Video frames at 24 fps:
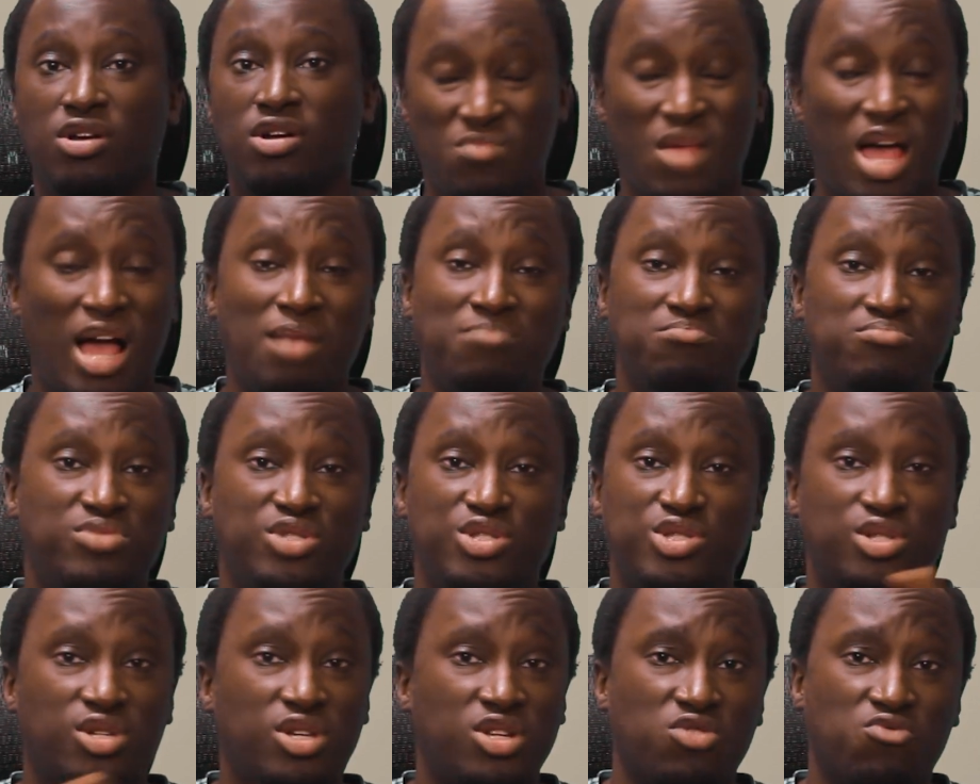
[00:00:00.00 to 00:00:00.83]
I'm
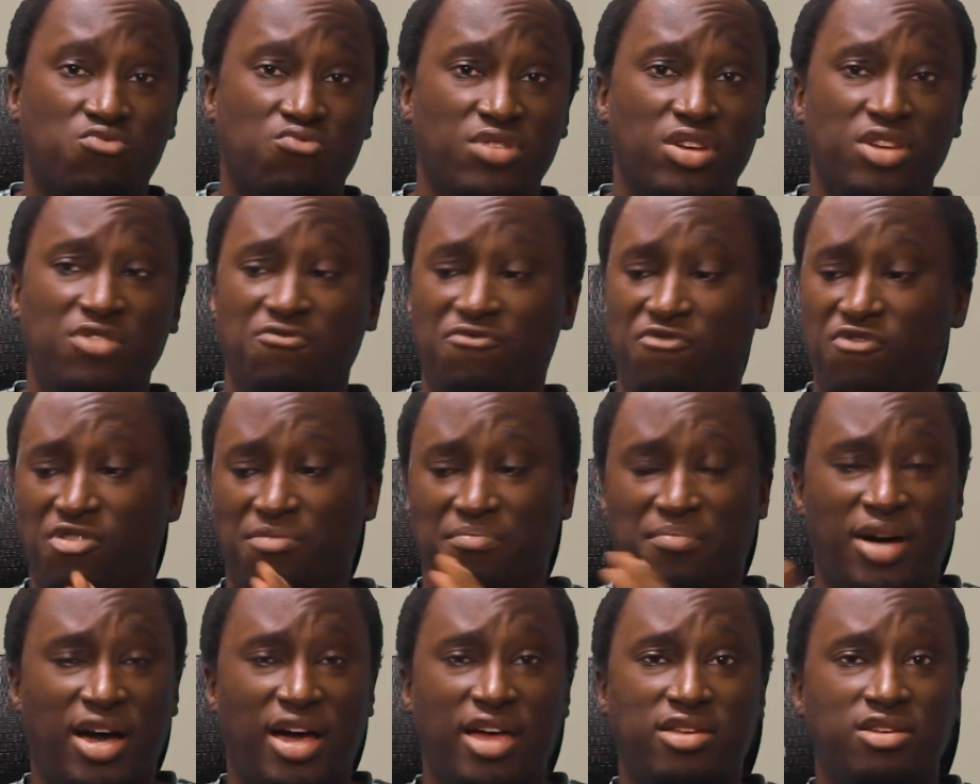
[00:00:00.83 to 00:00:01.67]
just going to read from
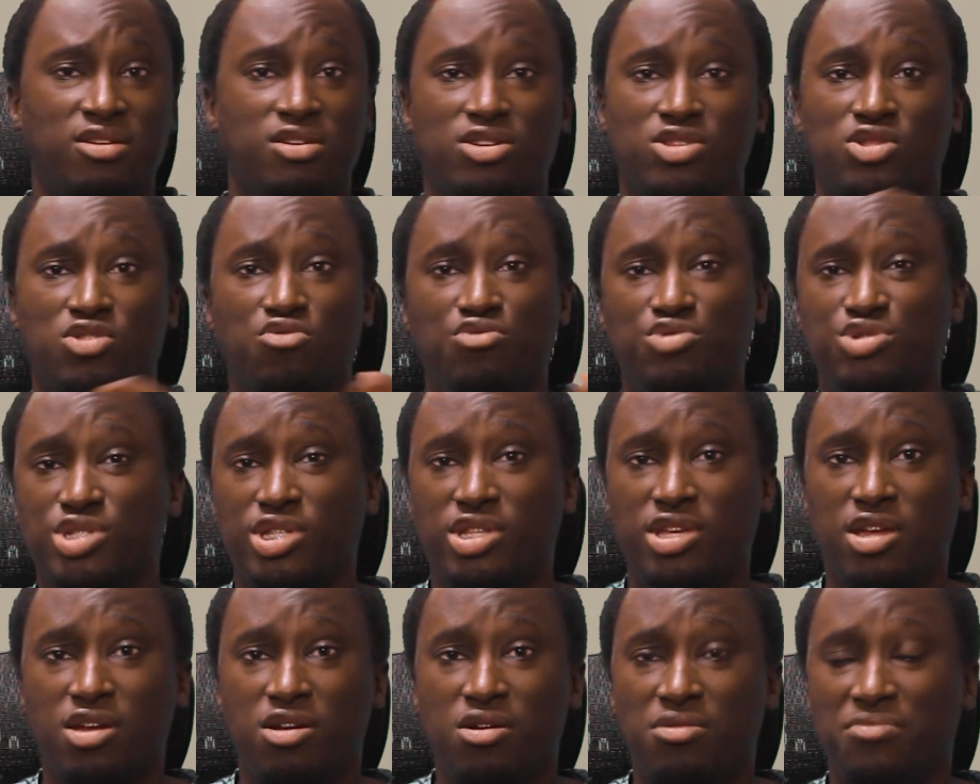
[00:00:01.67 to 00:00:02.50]
my conclusion here,